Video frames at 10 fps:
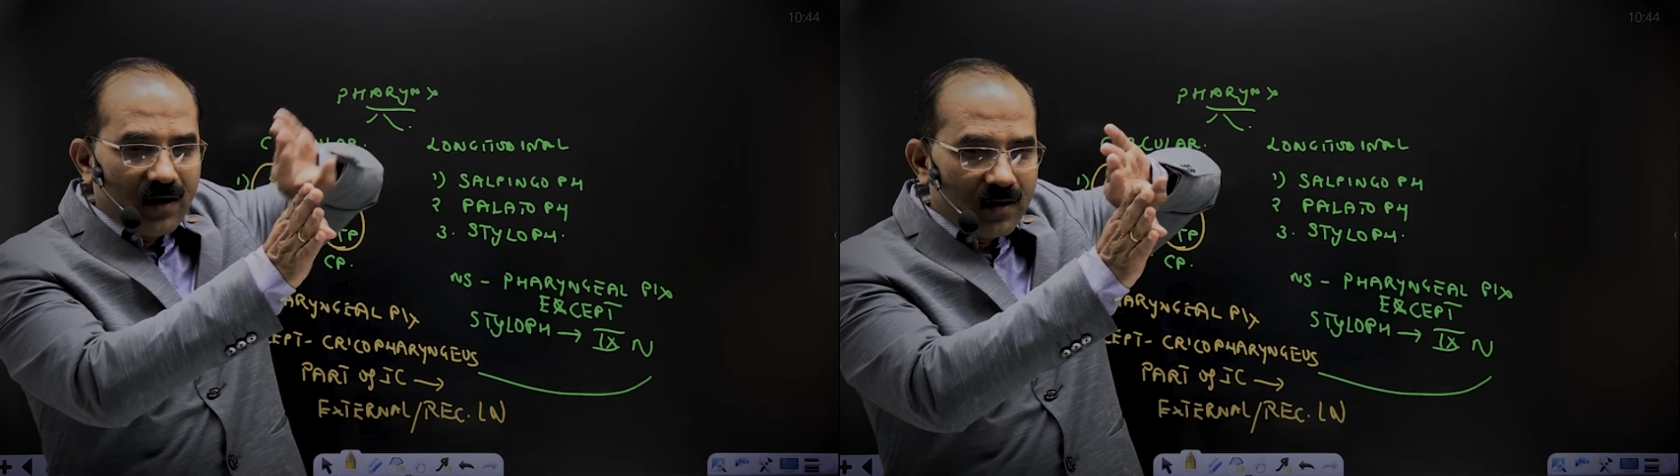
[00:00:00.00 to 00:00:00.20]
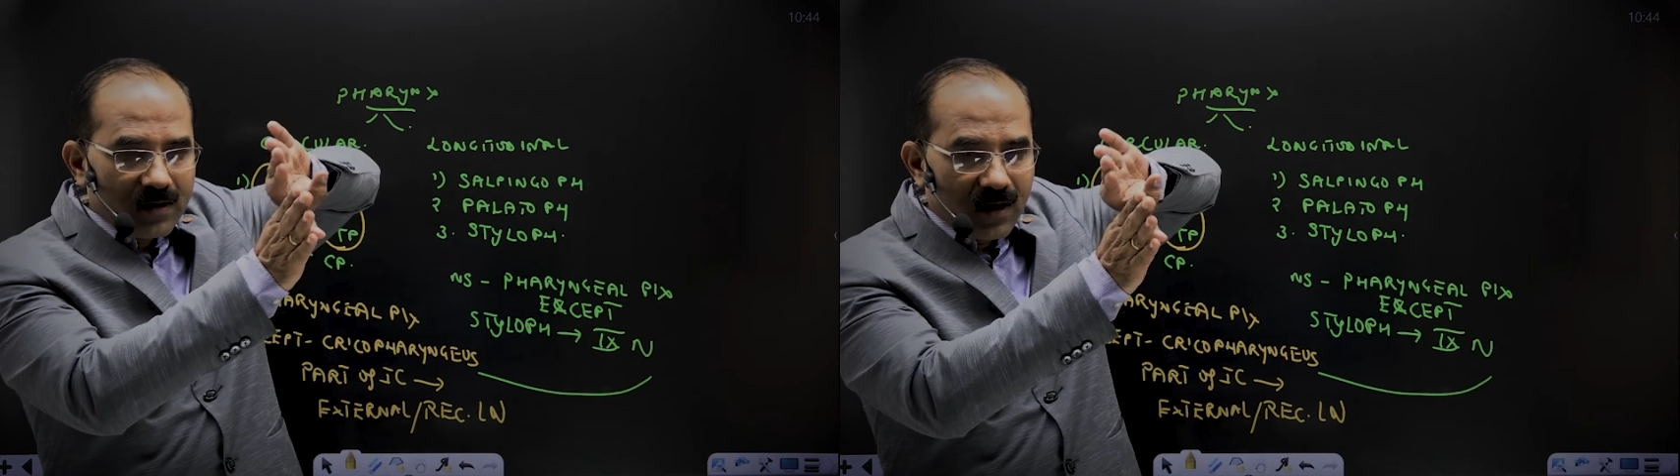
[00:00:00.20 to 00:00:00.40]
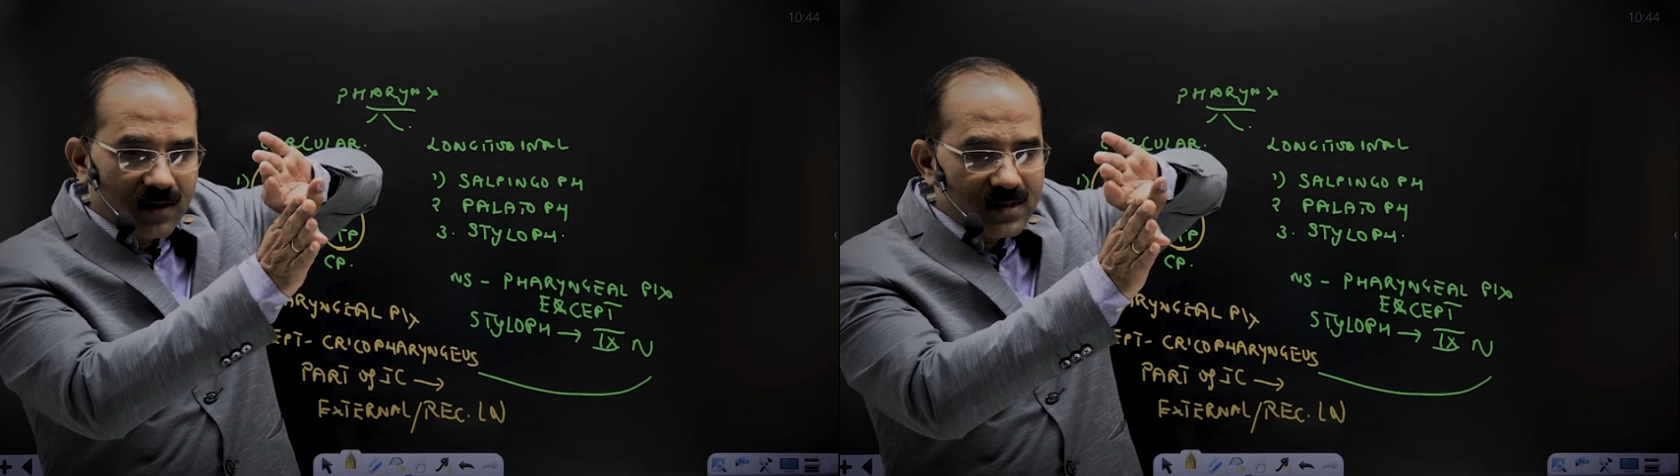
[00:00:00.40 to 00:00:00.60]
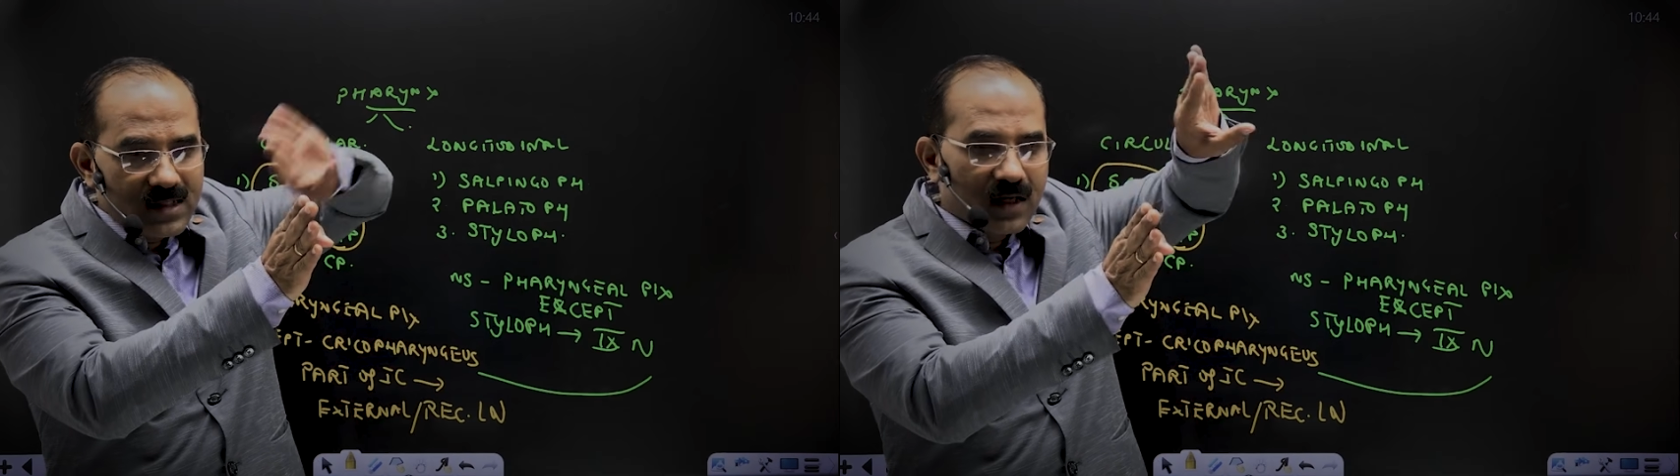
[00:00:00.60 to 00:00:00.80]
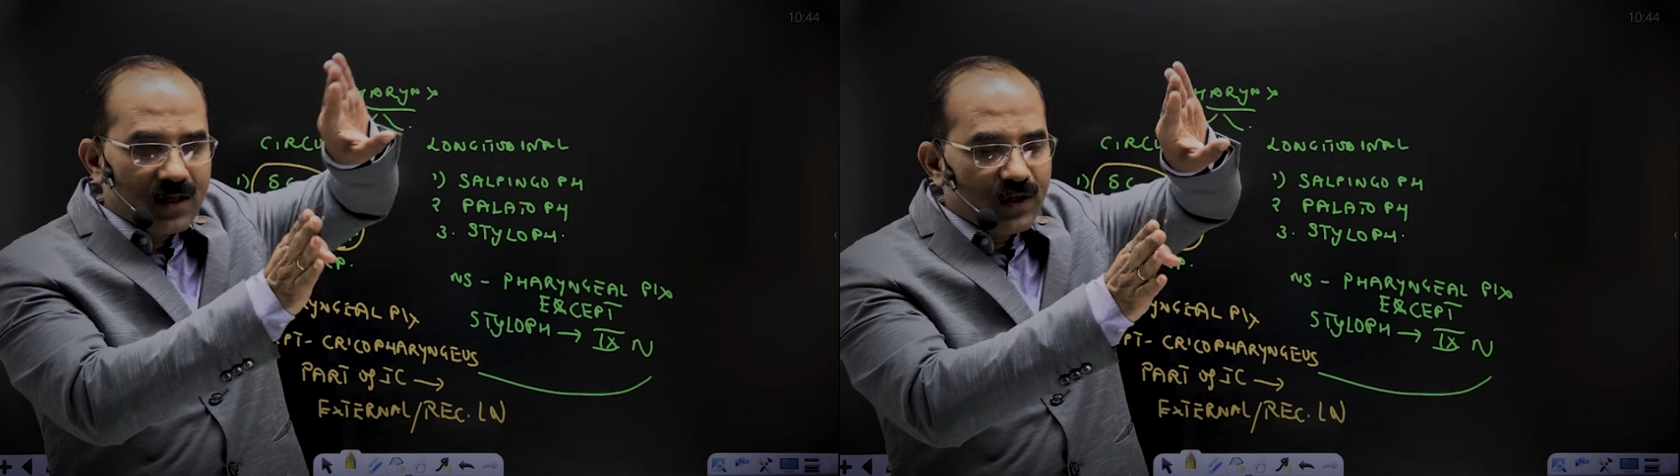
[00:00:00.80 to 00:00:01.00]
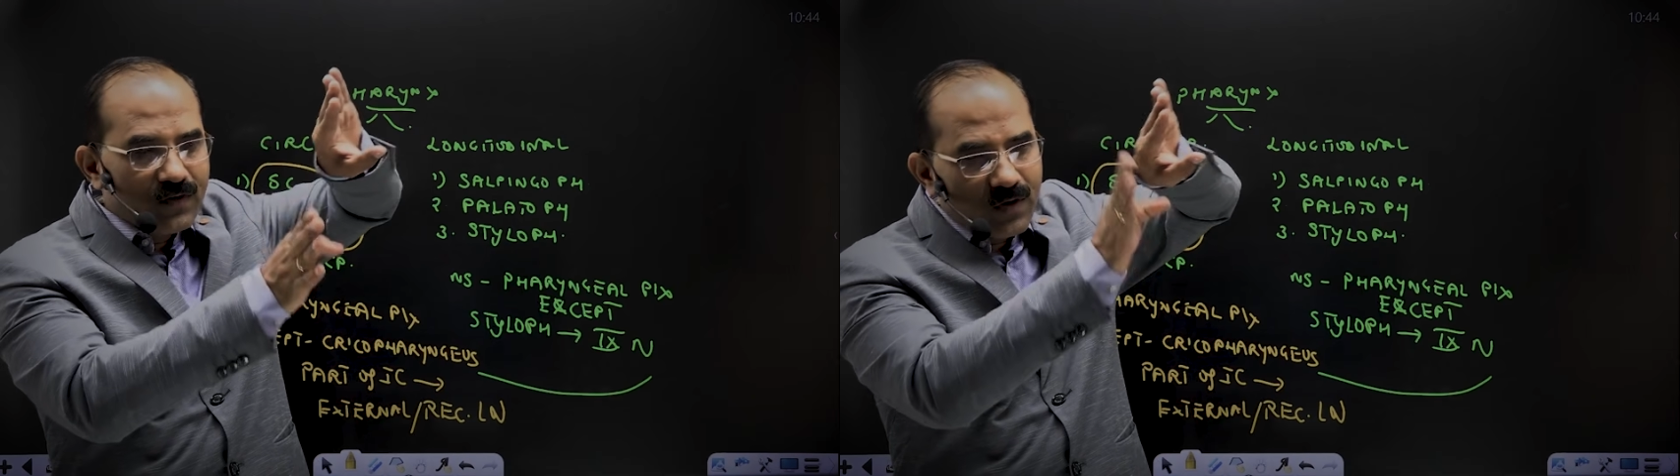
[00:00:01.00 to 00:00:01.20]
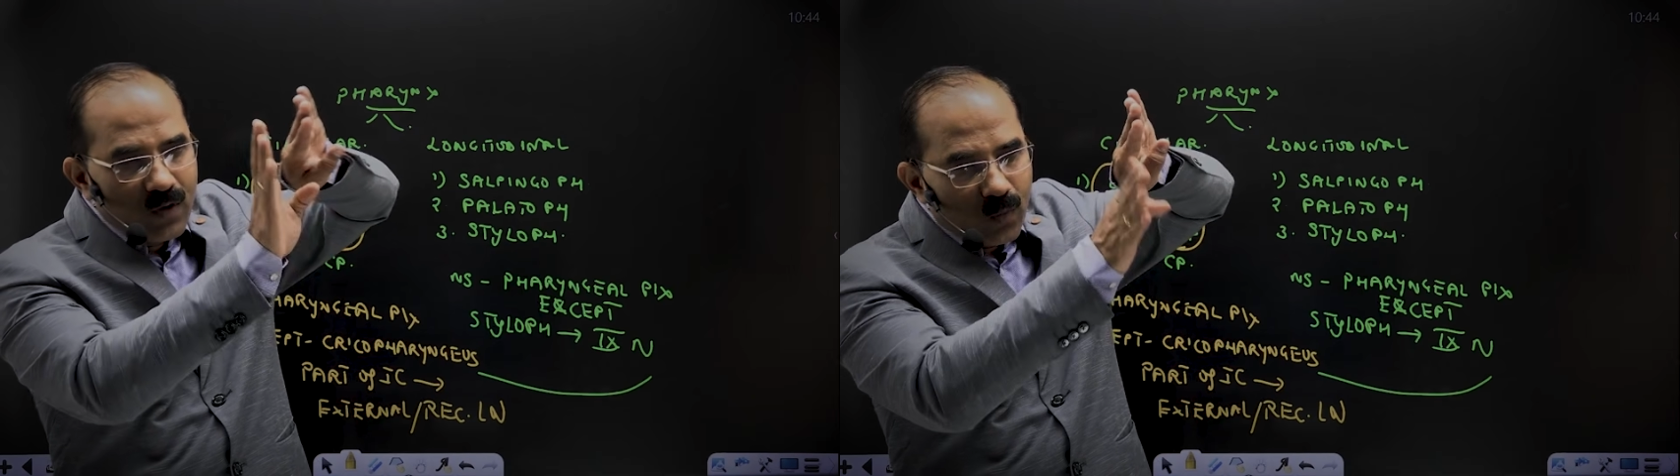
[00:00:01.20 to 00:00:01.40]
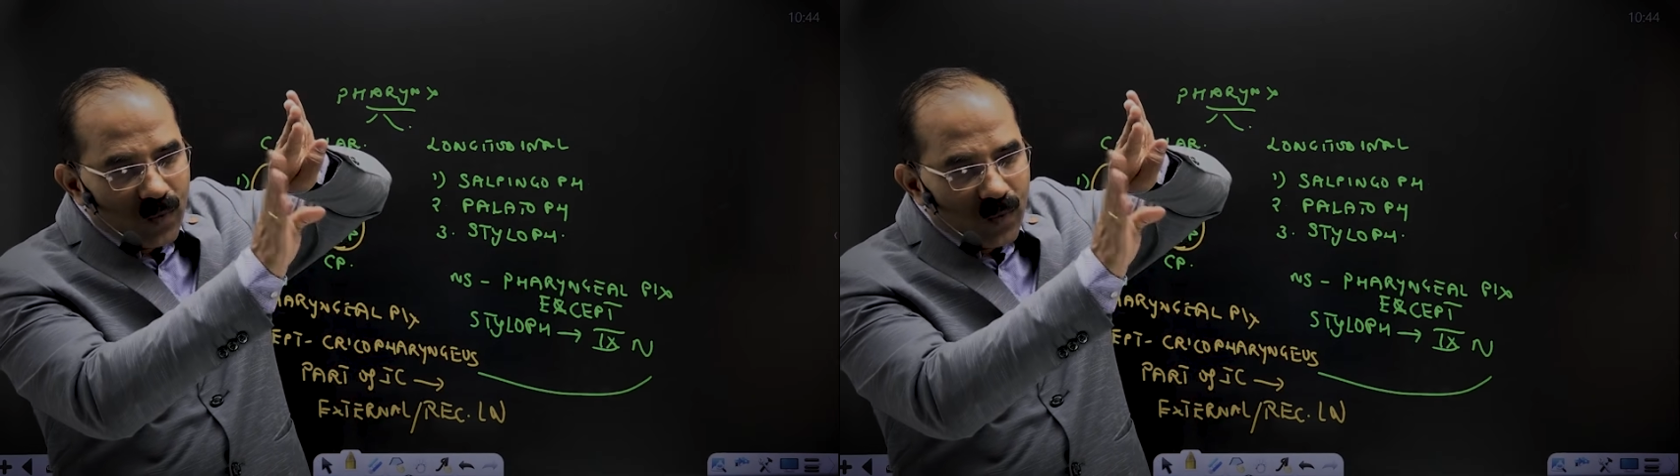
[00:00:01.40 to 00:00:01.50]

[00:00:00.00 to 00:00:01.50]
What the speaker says: a single nerve, 1